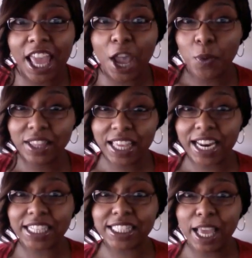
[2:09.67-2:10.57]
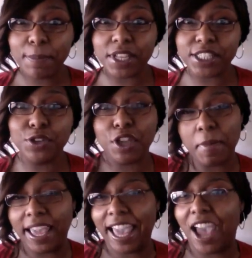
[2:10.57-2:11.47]
And with that acceptance, you can
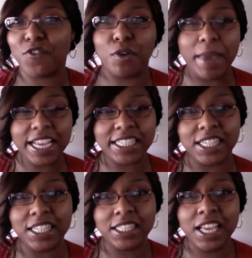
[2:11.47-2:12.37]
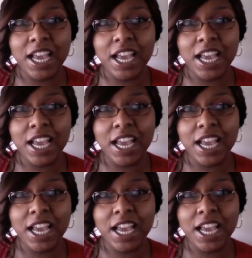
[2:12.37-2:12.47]
make affirmations.